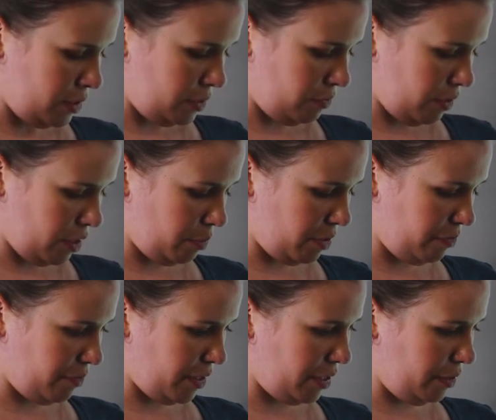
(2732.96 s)
divided by
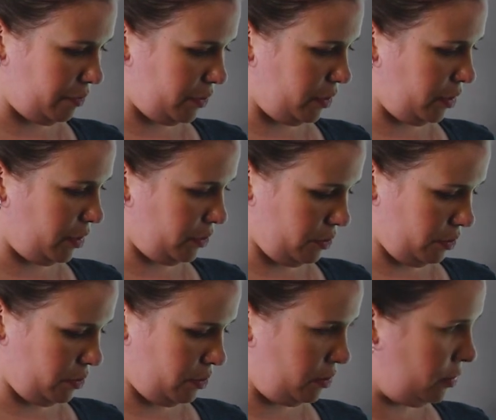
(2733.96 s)
5 and hit
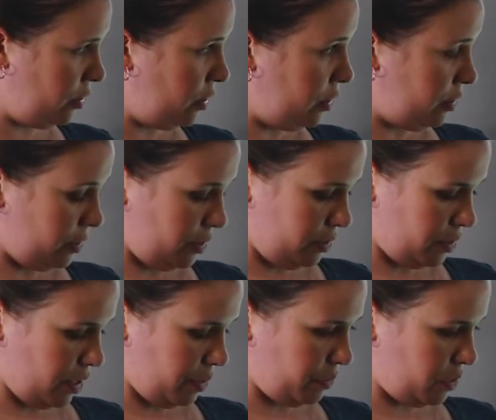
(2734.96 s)
enter, then
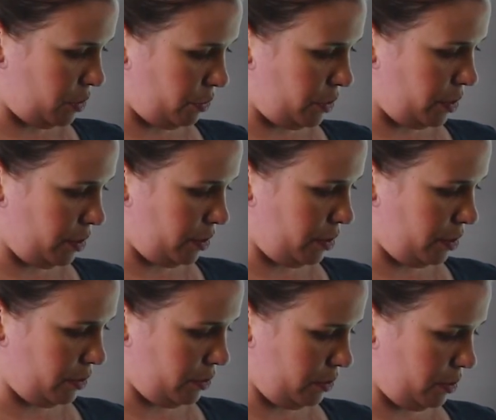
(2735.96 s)
times 3 and hit
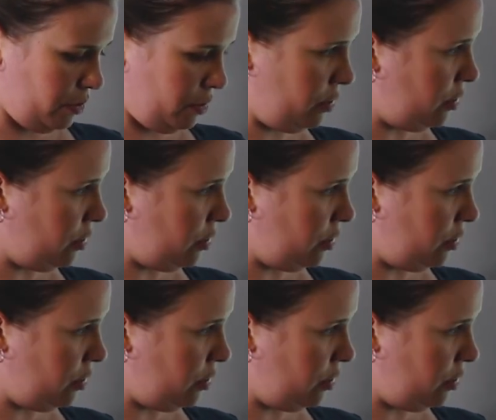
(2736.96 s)
enter,